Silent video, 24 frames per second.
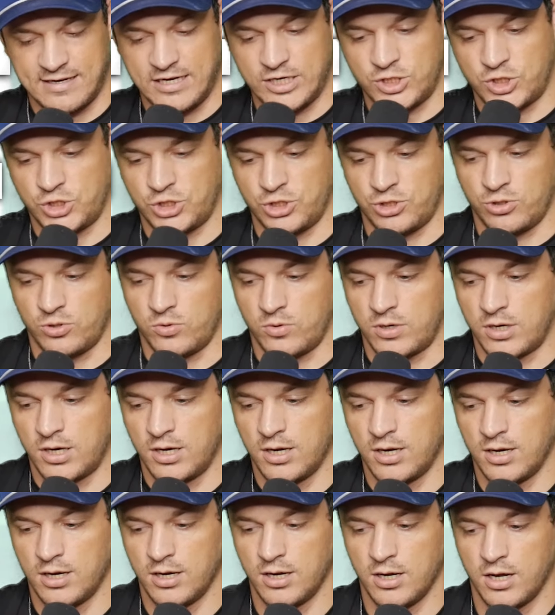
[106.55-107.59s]
issue
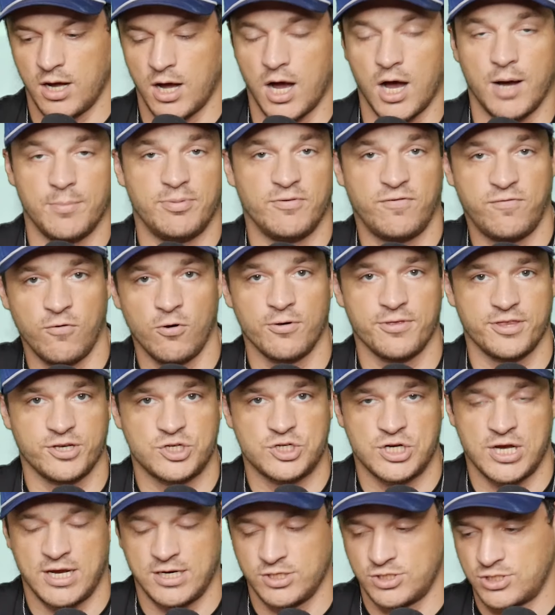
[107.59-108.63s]
uh, before the
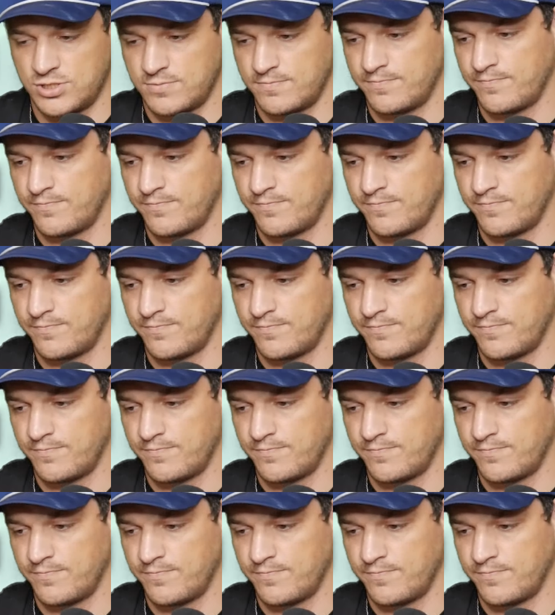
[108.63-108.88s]
change.